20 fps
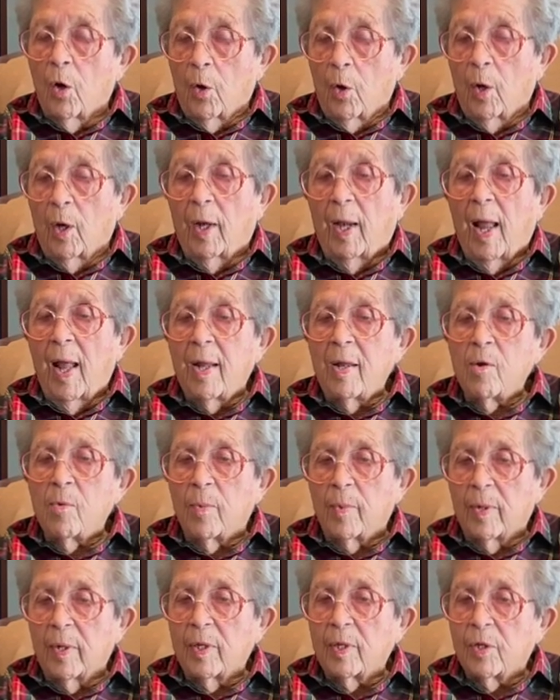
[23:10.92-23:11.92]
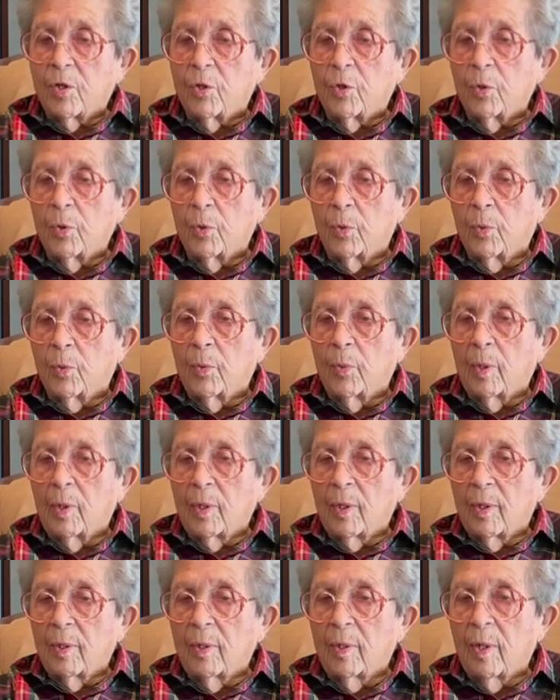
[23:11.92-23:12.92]
Lyle went
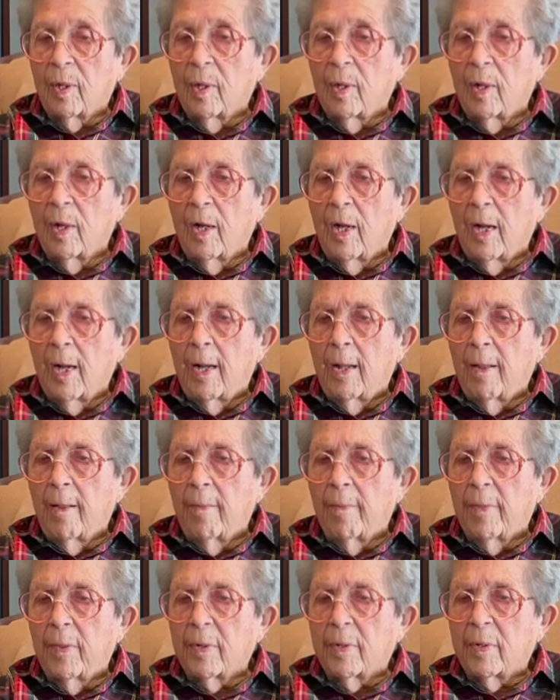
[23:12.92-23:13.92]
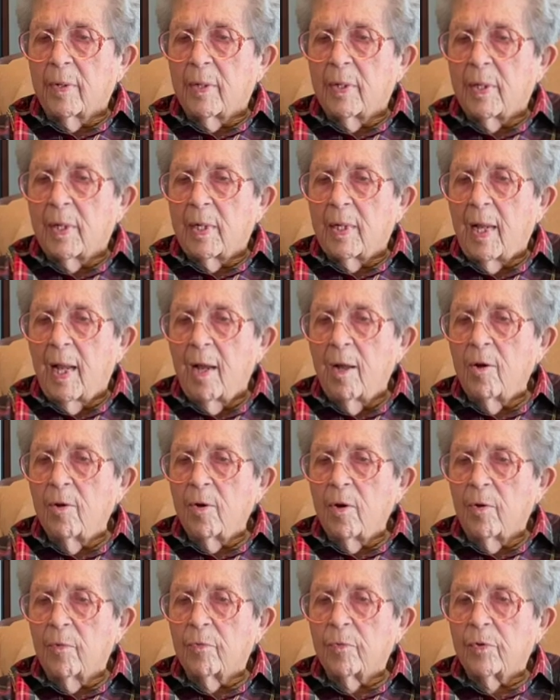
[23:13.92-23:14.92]
to the town
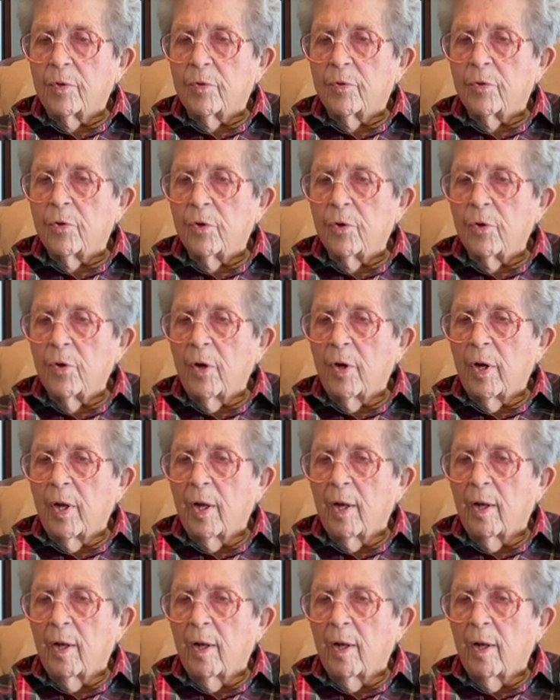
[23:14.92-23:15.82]
attorney.